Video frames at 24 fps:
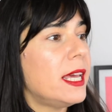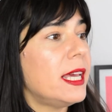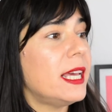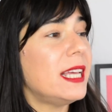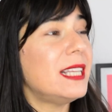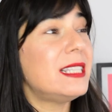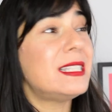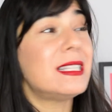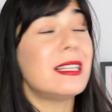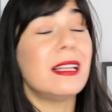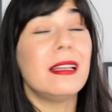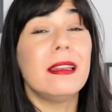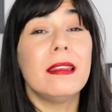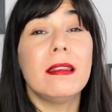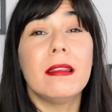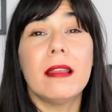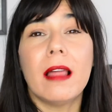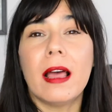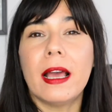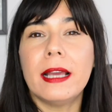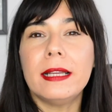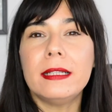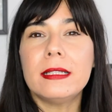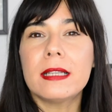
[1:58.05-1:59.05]
It's a
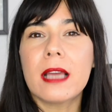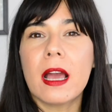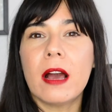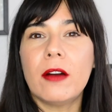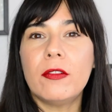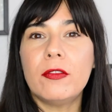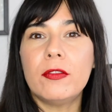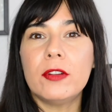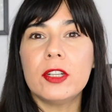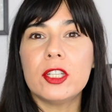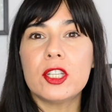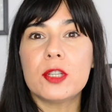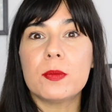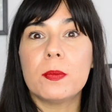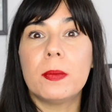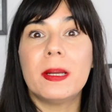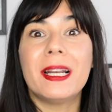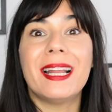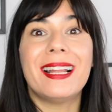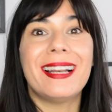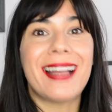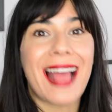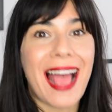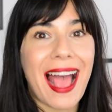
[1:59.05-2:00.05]
light coverage,
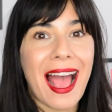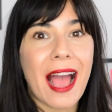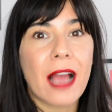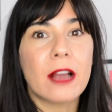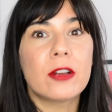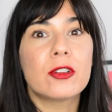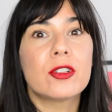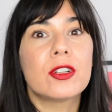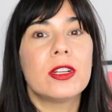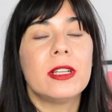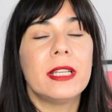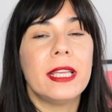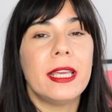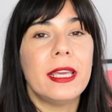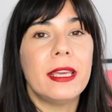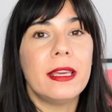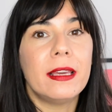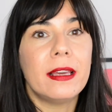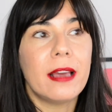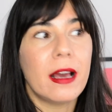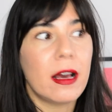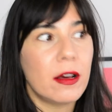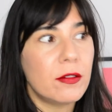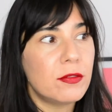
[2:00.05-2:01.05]
but it actually
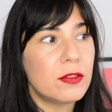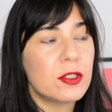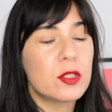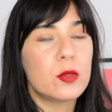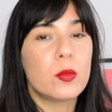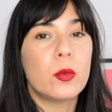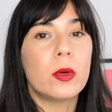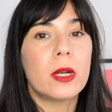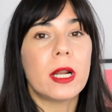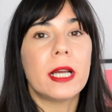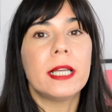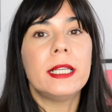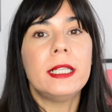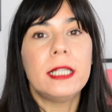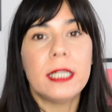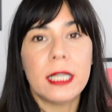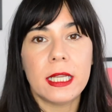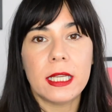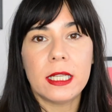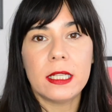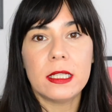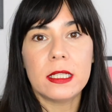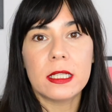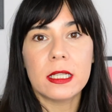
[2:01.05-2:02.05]
covers what I
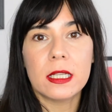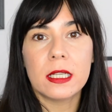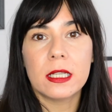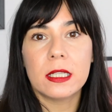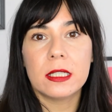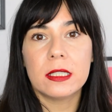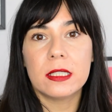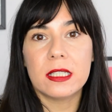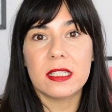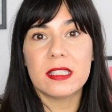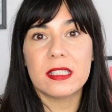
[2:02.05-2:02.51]
need to